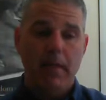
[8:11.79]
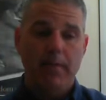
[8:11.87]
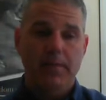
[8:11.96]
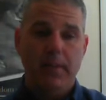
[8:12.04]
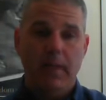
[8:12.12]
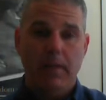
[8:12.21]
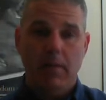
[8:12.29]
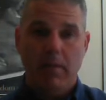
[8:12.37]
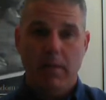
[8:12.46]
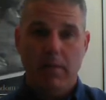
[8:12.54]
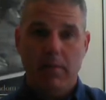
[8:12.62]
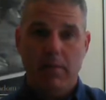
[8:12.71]
life cycle
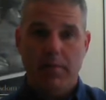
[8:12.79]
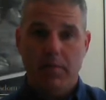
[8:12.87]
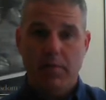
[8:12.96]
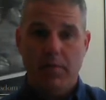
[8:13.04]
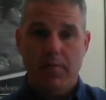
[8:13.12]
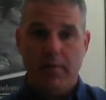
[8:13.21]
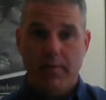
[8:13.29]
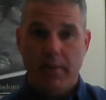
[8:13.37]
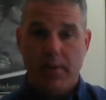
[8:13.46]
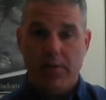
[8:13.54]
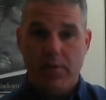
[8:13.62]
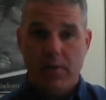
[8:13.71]
and diffusion of
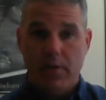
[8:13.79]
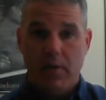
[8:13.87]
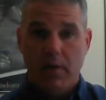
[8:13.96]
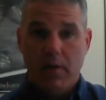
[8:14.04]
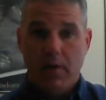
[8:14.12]
innovation,